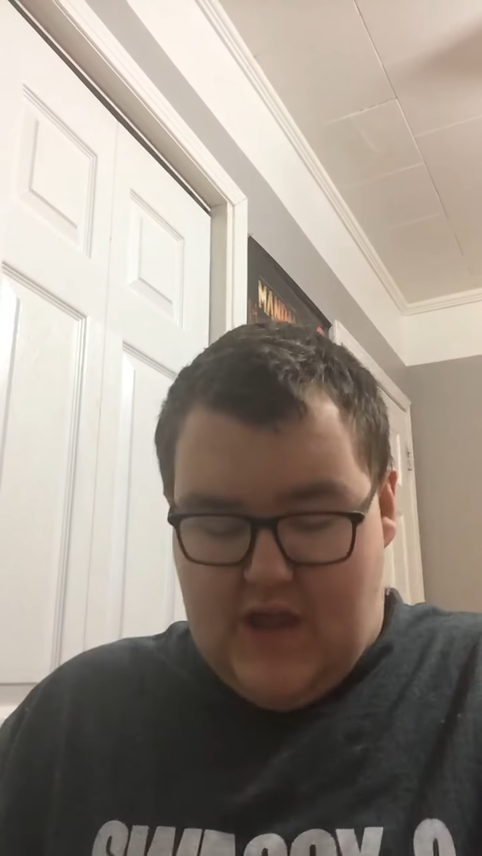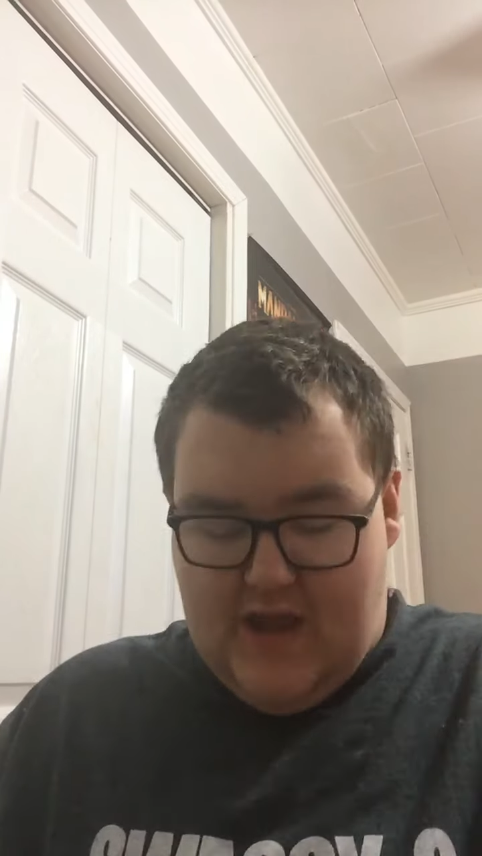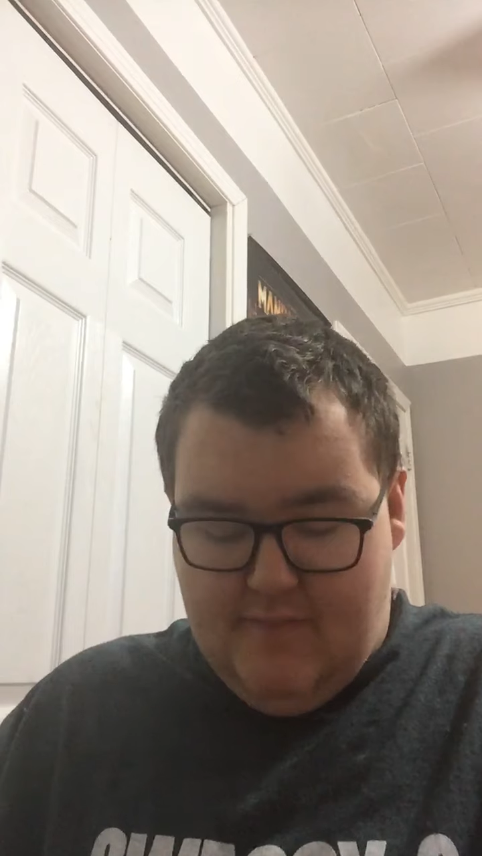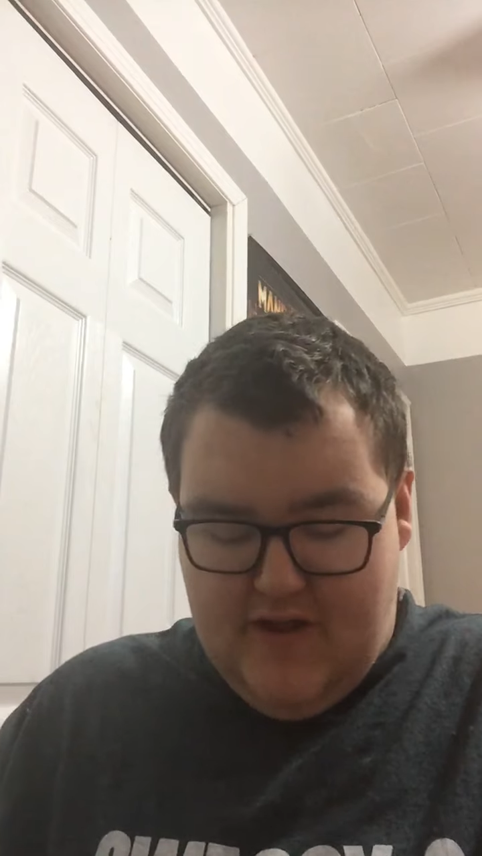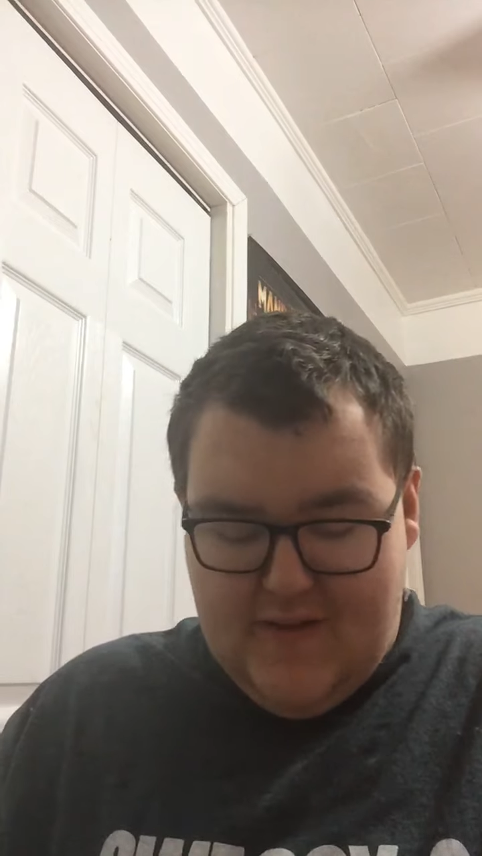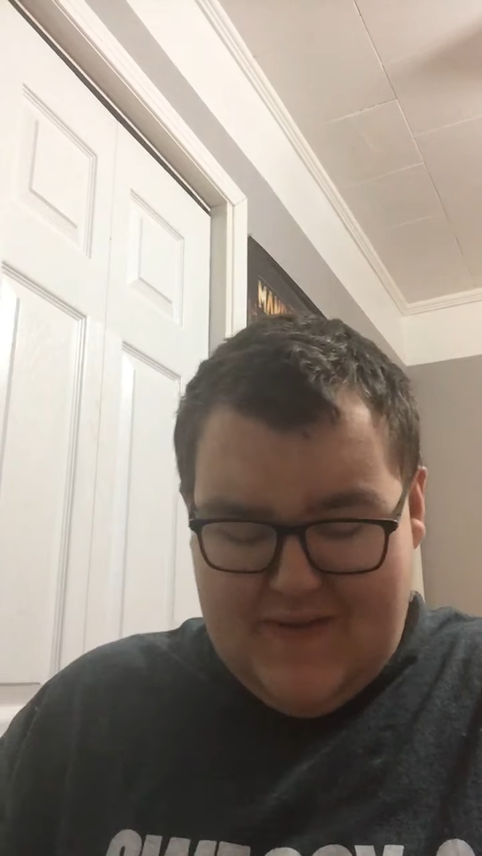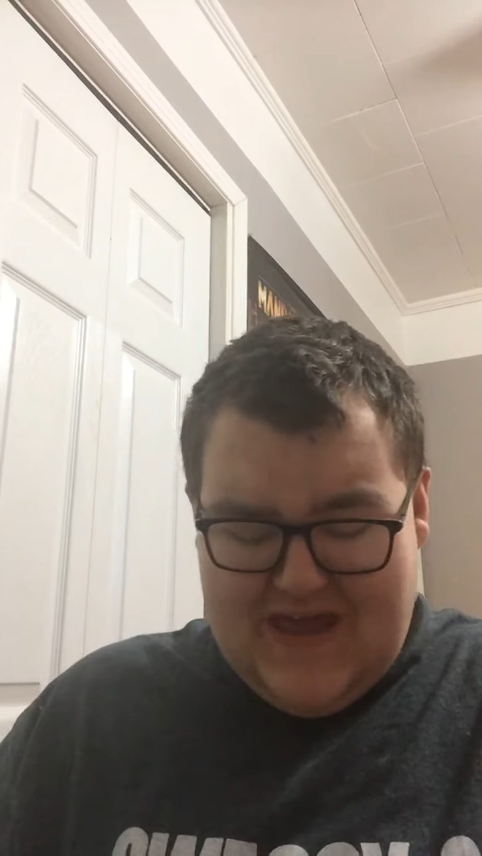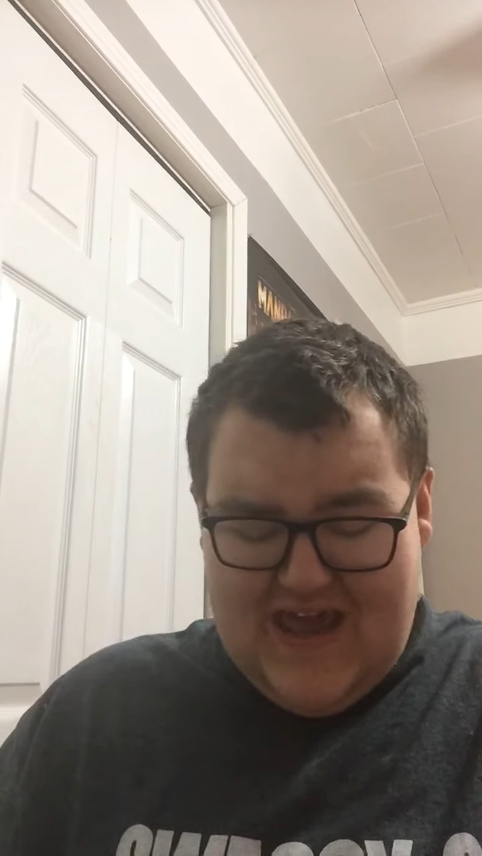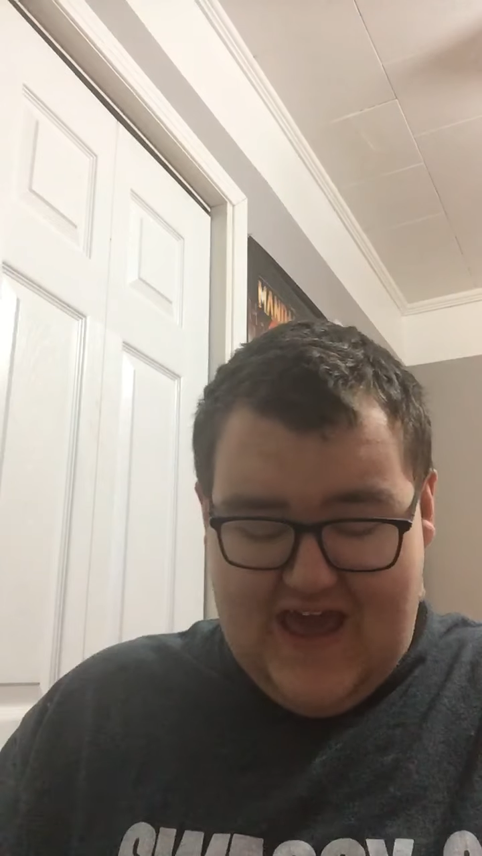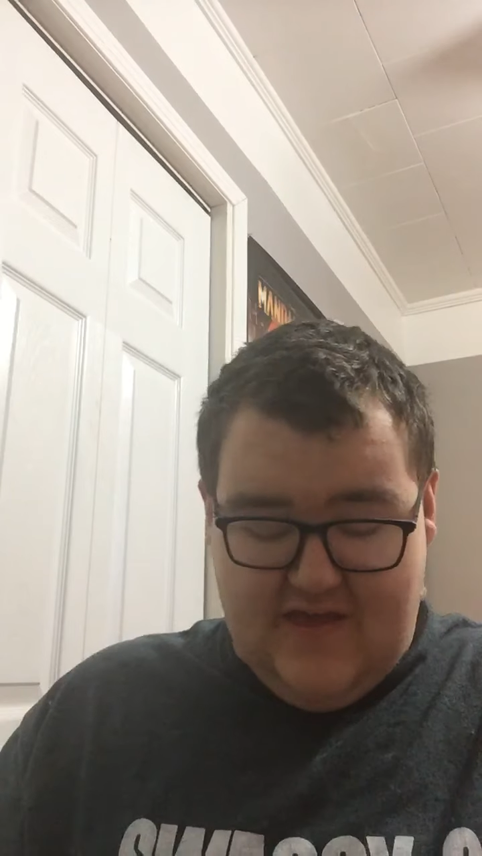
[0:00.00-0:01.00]
happy to
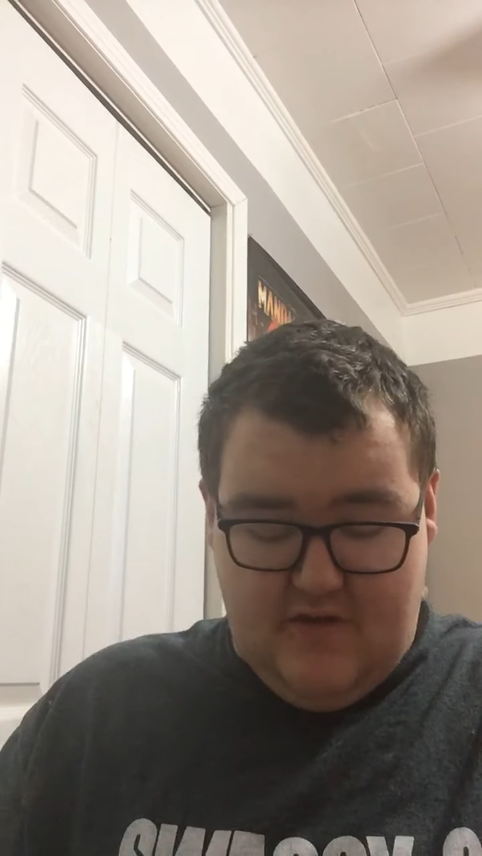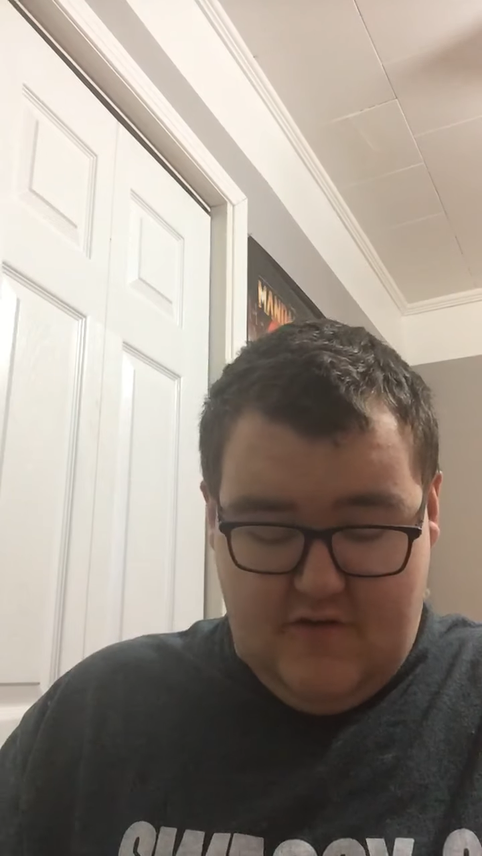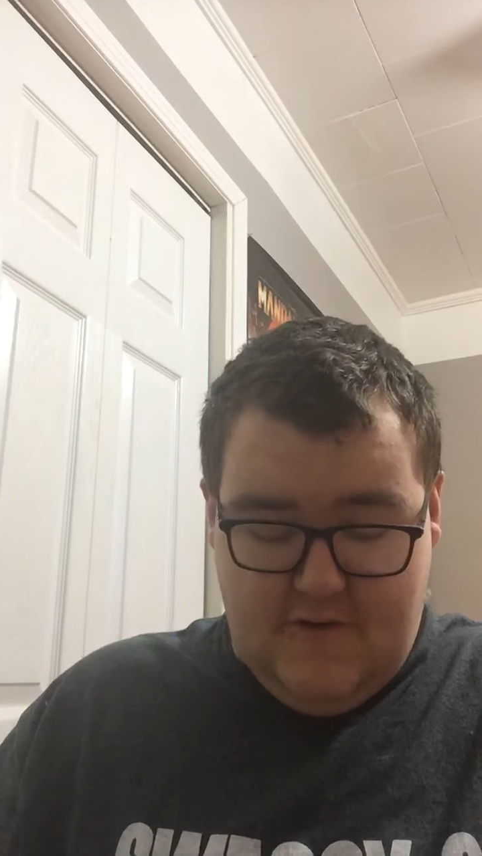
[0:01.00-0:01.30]
be together.